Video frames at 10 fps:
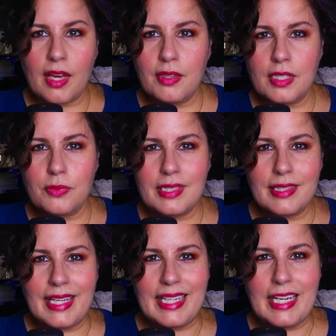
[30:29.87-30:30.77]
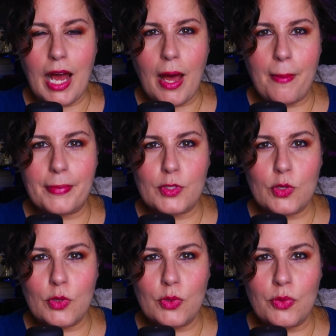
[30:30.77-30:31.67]
And this was leading up
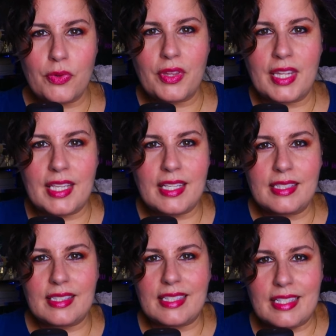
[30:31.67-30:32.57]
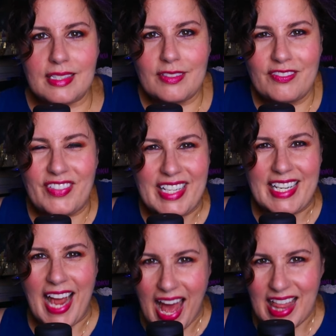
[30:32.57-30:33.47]
to the season
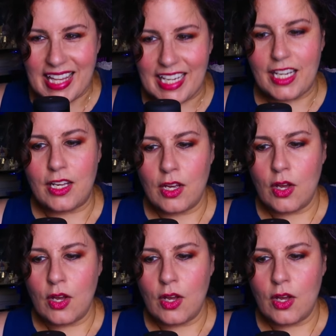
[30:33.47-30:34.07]
finale,